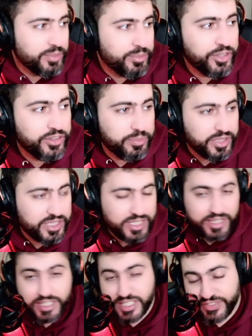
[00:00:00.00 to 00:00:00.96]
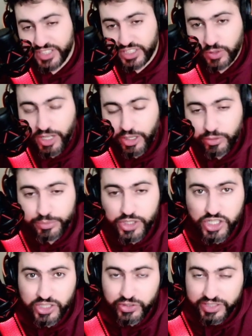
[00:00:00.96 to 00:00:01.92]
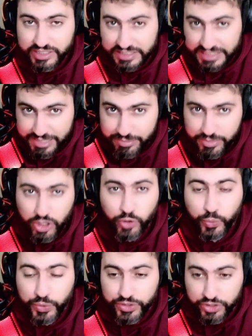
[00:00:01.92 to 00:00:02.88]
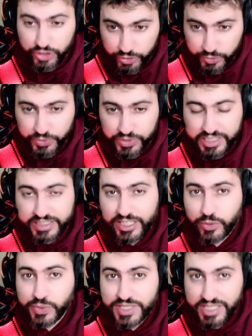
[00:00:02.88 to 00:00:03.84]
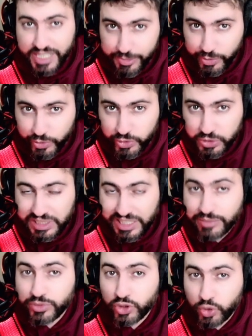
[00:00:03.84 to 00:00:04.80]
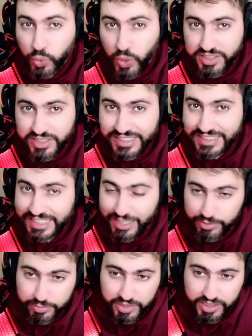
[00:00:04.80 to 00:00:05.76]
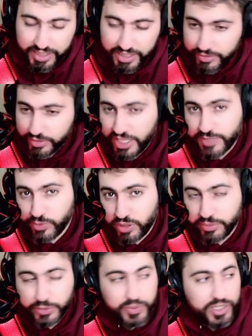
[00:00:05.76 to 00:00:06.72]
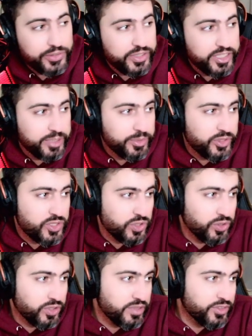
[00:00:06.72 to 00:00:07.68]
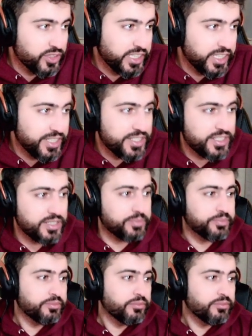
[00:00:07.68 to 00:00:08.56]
about them, but in this video I will be sharing the team with you that I was able to climb 200 MMR, and that's probably why you're here, because you're looking for a nice team.